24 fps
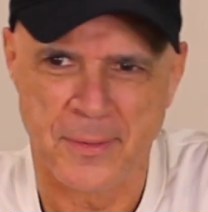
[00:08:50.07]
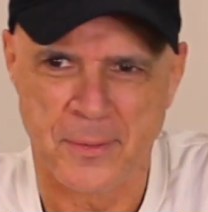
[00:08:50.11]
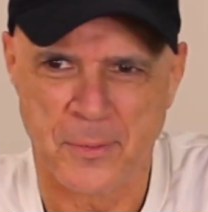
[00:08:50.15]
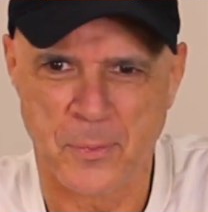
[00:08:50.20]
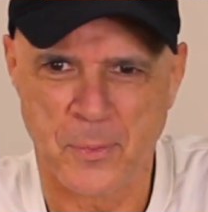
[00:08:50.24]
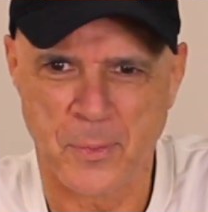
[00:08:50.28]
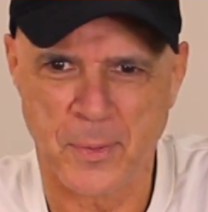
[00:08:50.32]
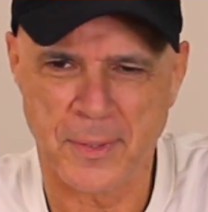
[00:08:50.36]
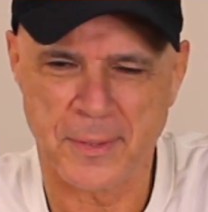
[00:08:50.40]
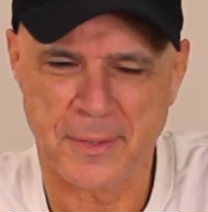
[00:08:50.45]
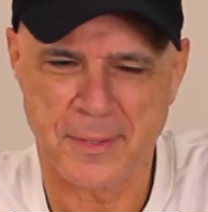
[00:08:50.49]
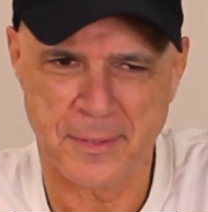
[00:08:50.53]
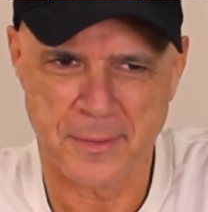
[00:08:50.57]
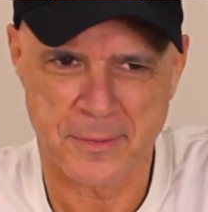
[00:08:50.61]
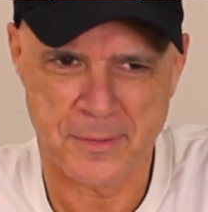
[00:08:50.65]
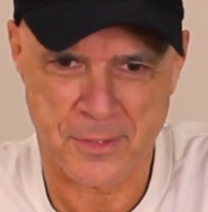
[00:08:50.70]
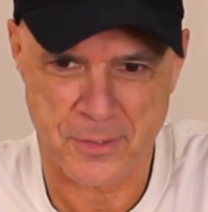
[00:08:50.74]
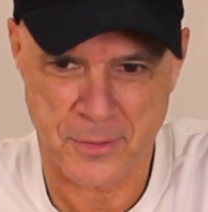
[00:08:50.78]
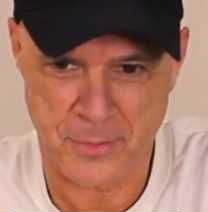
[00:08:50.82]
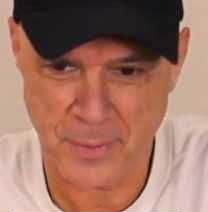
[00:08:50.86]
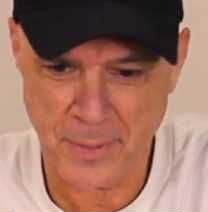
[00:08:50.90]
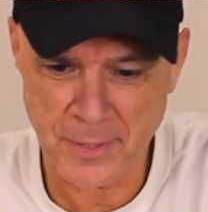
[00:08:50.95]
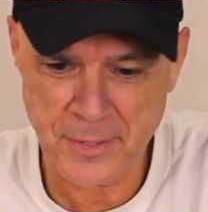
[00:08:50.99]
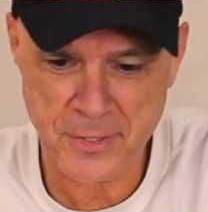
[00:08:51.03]
What the
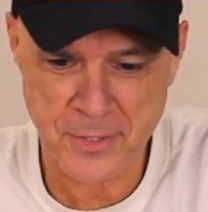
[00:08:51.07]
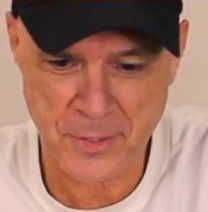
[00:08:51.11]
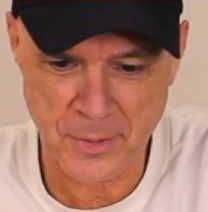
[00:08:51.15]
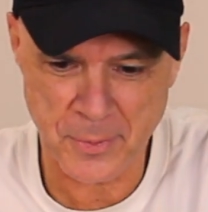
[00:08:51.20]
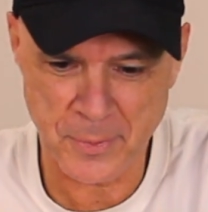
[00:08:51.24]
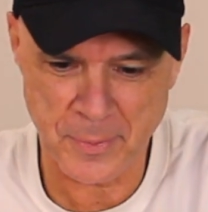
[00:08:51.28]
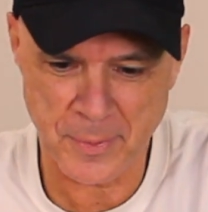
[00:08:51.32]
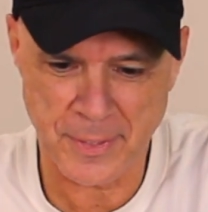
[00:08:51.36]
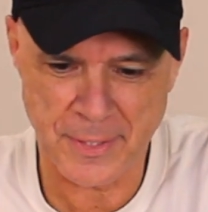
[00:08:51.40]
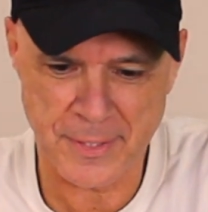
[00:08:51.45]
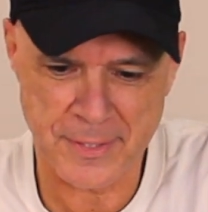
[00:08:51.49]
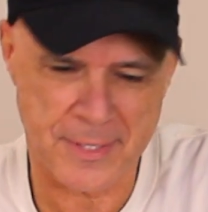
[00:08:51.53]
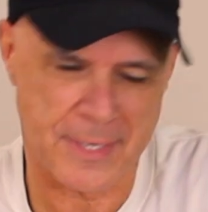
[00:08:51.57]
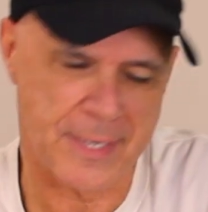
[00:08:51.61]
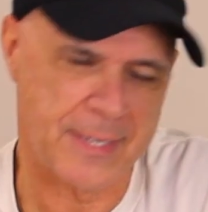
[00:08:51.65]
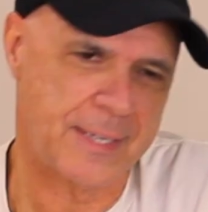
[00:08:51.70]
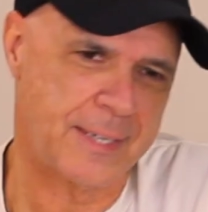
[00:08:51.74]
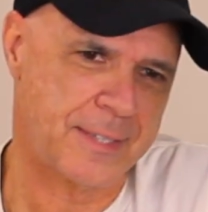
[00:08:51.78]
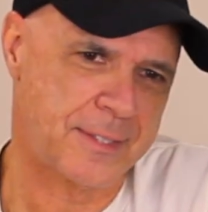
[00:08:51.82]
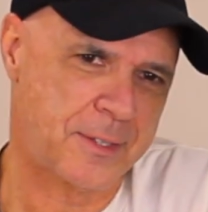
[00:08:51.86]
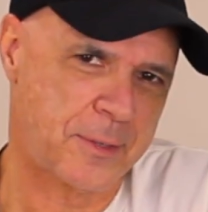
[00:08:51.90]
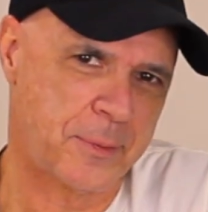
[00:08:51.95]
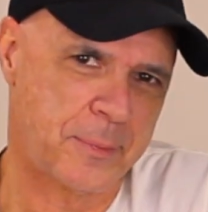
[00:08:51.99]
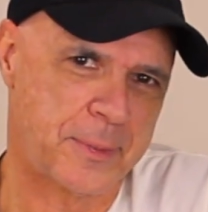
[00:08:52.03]
structure was, I
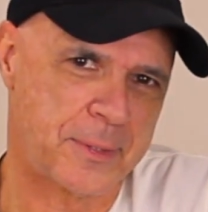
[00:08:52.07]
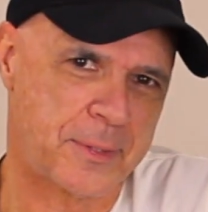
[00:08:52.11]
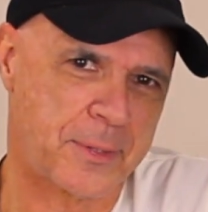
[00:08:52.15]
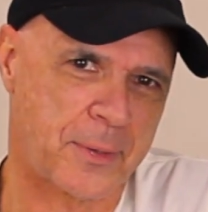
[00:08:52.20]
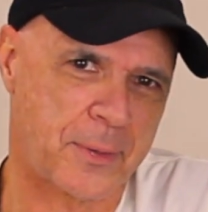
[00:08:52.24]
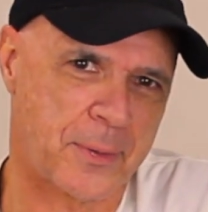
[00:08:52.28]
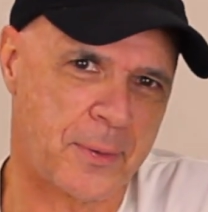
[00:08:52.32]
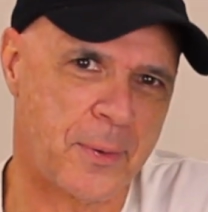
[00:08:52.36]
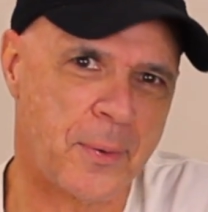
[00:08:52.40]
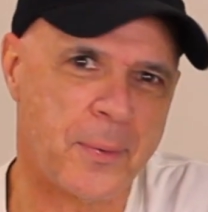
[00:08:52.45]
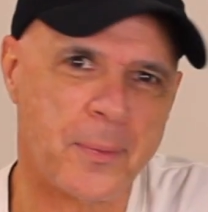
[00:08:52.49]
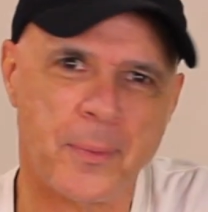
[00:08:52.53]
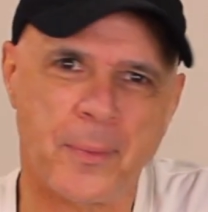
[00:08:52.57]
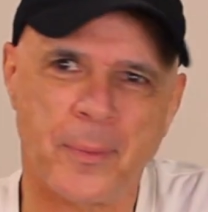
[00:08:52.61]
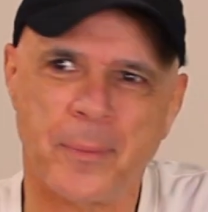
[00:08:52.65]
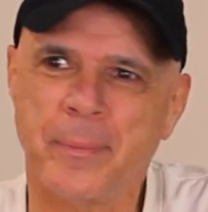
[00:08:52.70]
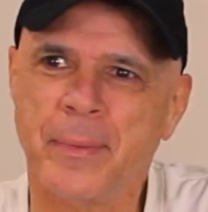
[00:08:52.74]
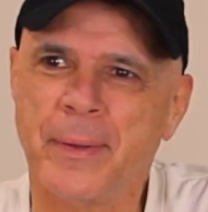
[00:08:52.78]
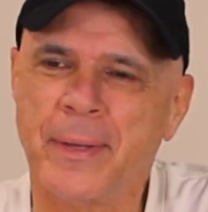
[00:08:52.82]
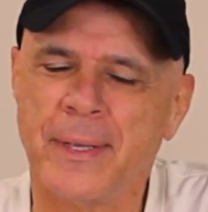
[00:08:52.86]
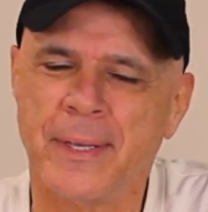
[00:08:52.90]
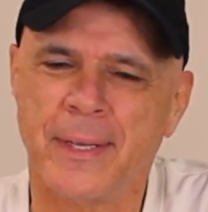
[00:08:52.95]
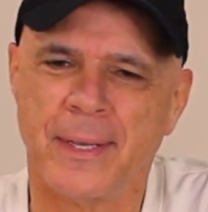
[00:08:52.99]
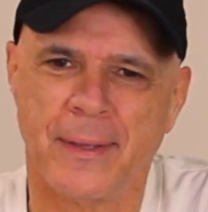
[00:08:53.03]
guess it was her
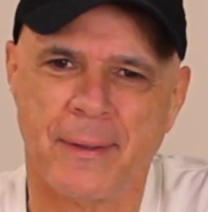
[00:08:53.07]
home,